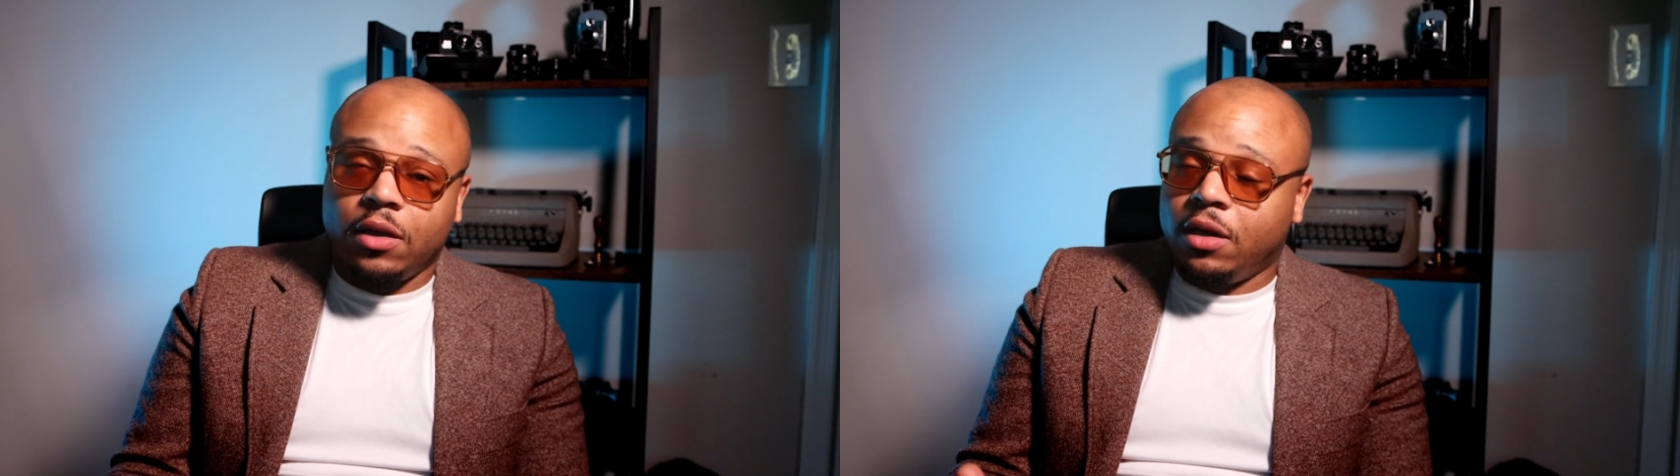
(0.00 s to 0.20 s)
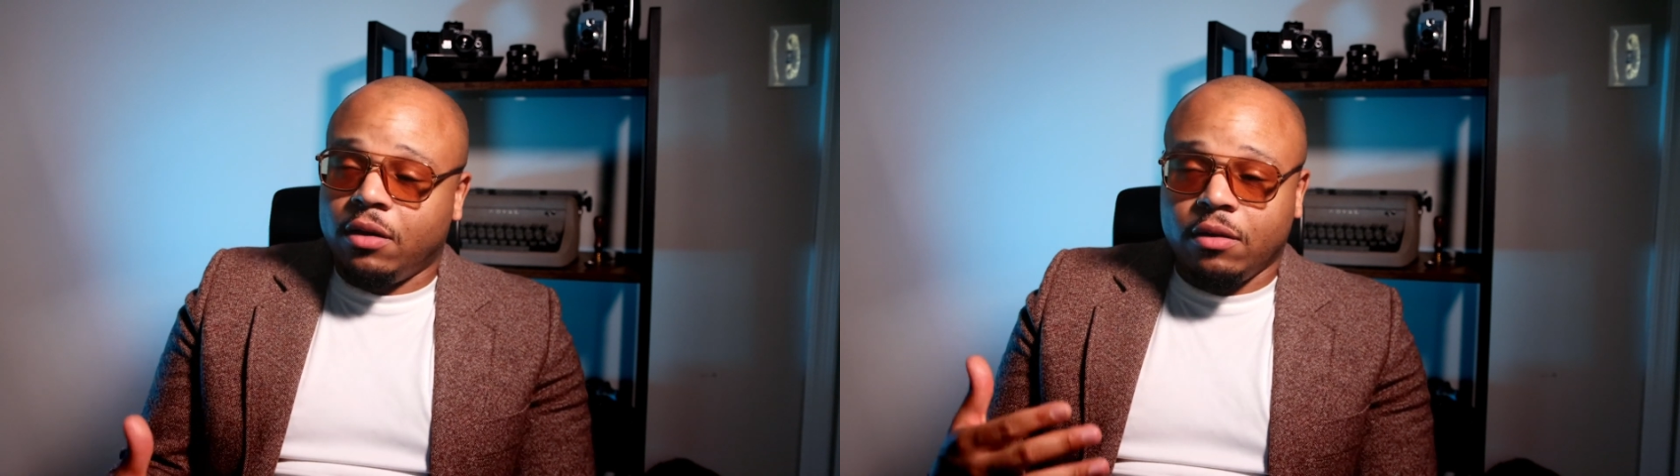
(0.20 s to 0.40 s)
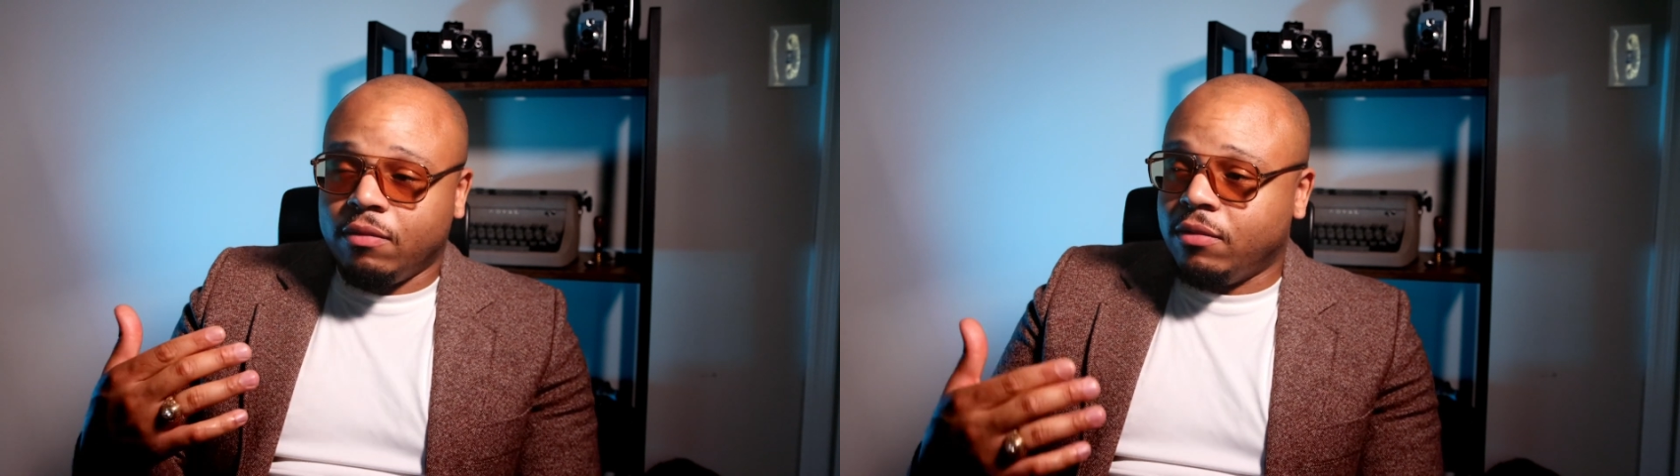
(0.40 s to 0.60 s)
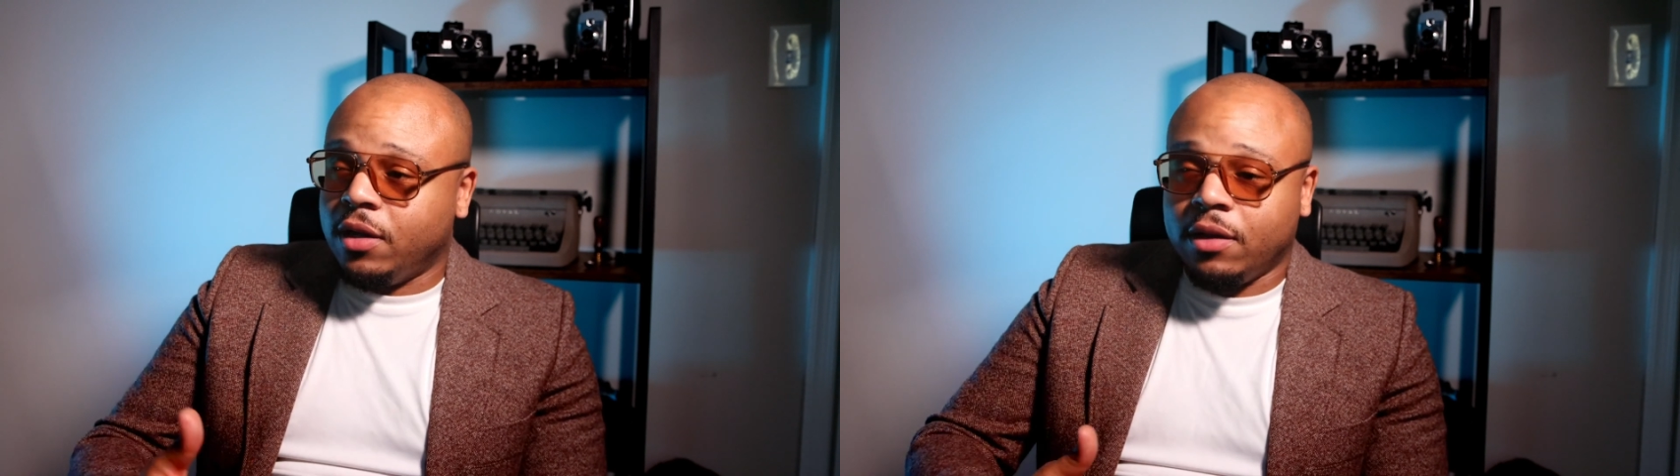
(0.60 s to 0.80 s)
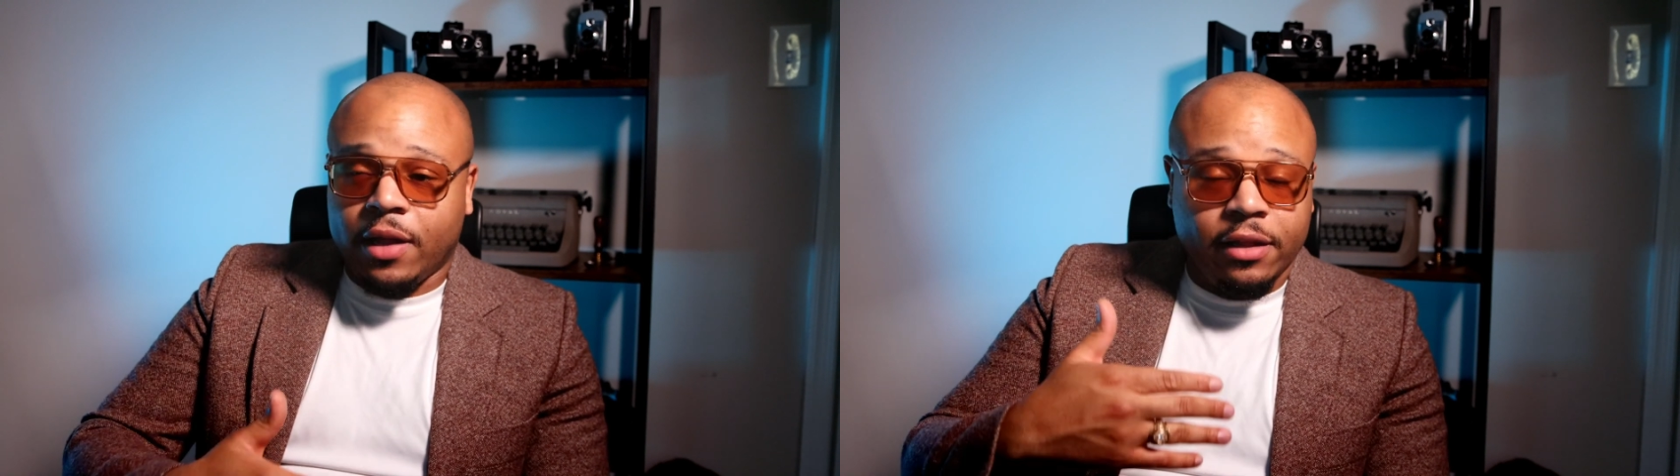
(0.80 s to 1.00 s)

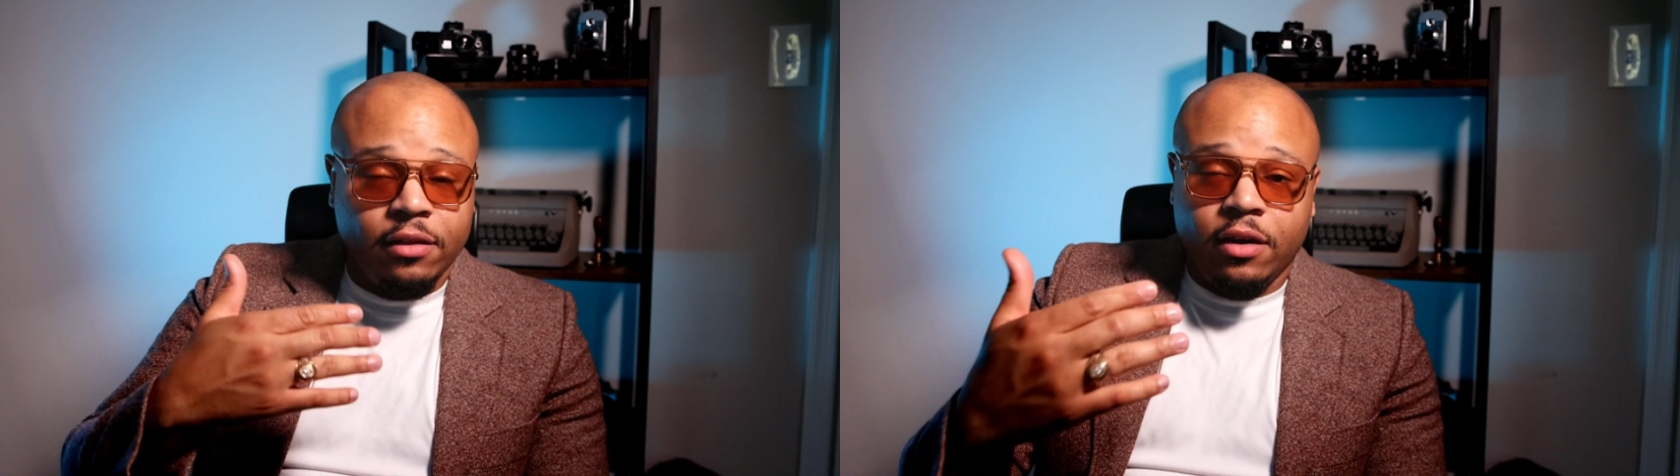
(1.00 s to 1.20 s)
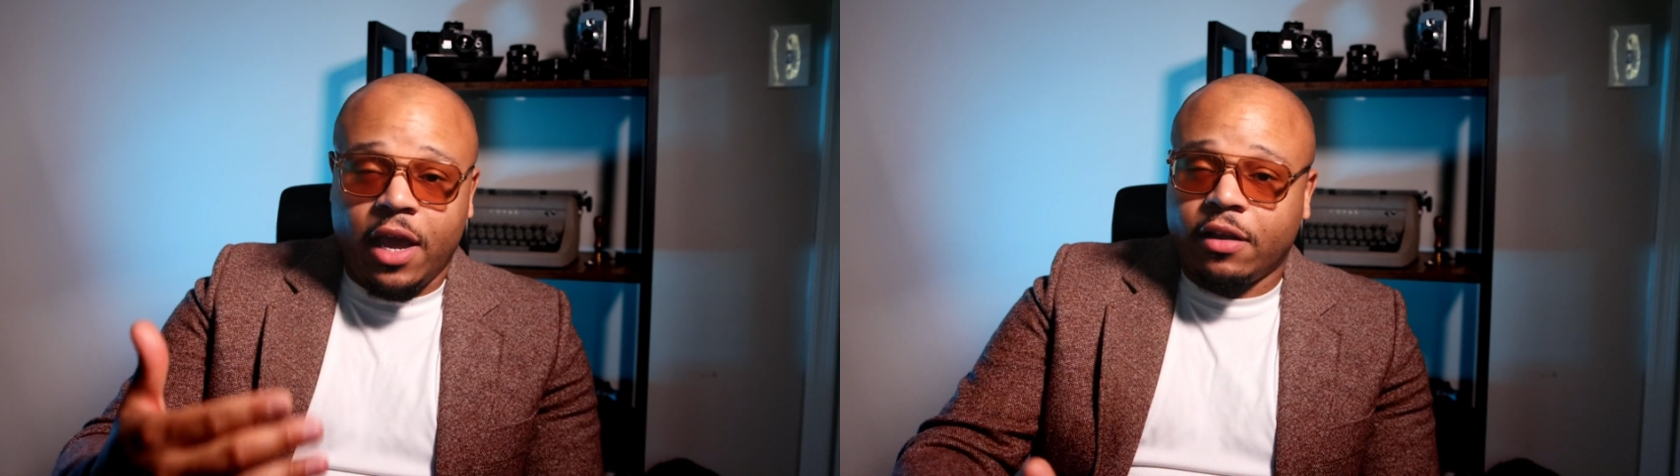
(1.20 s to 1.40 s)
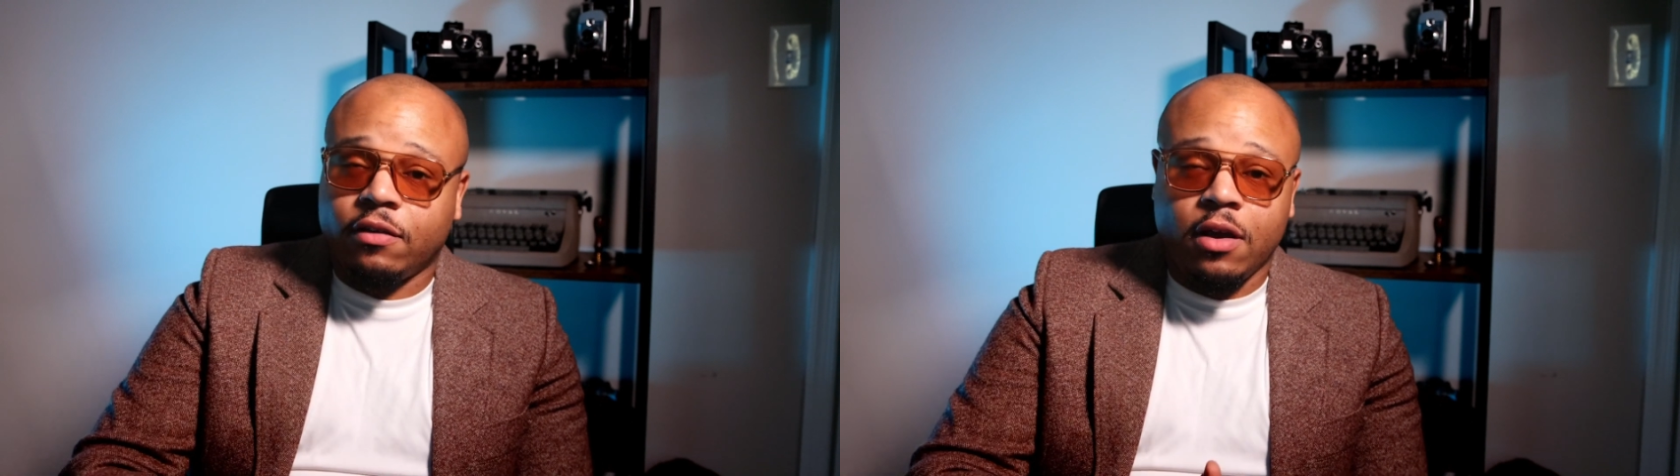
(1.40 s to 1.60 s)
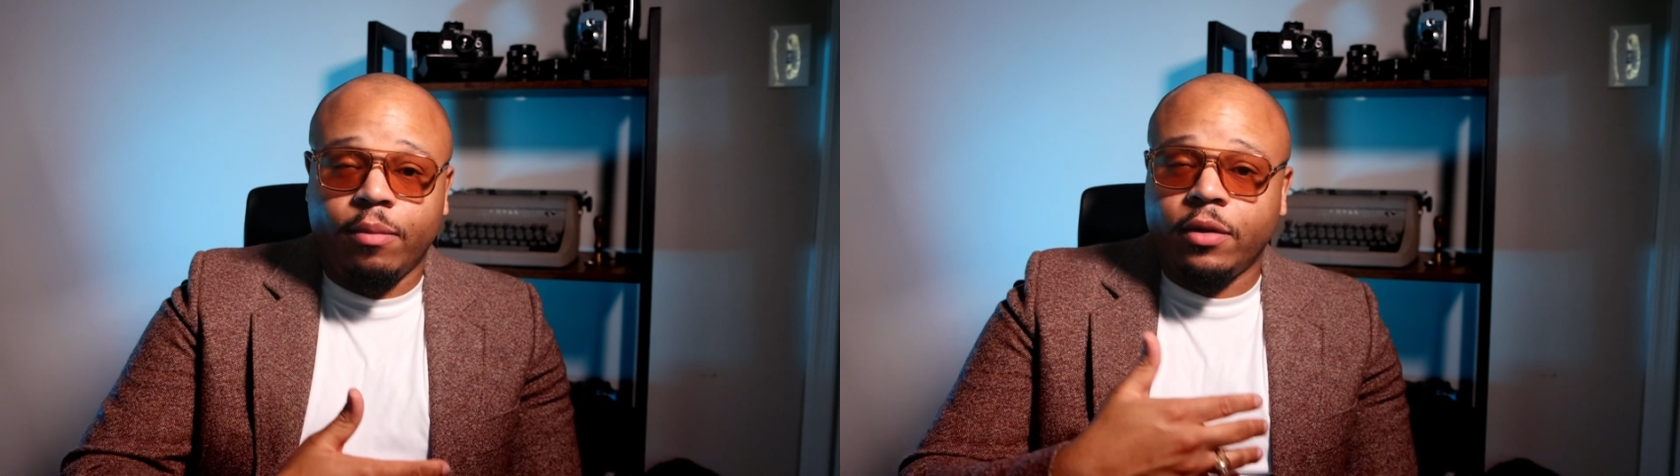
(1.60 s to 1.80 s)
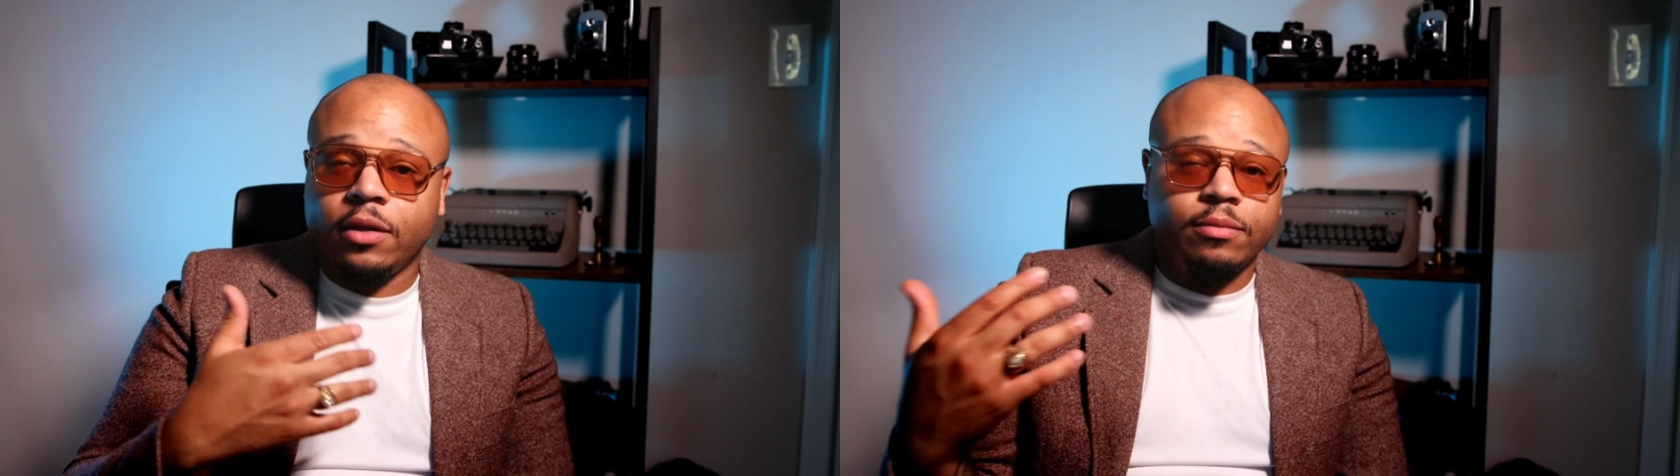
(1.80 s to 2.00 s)
in like the next
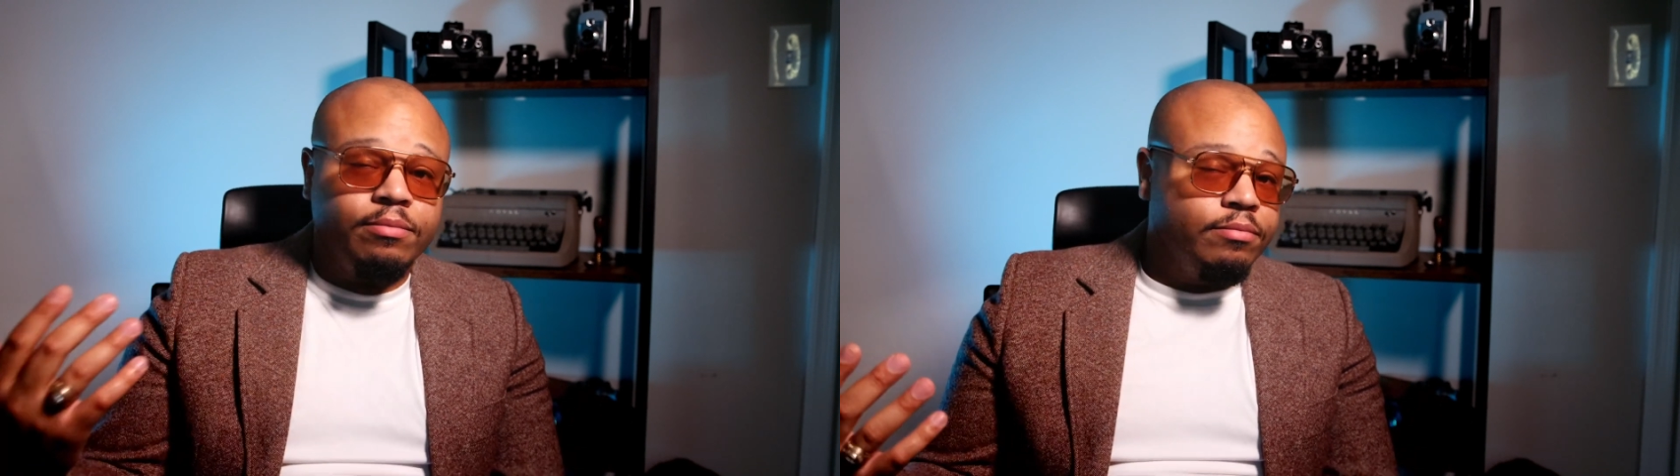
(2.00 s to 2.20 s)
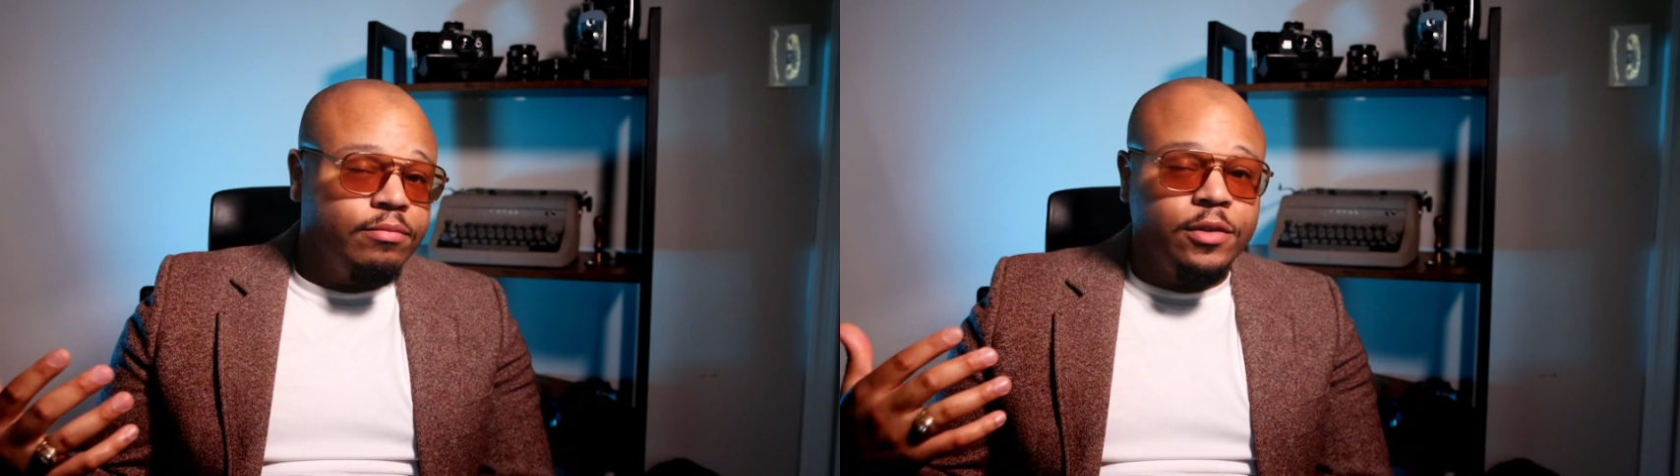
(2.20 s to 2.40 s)
couple of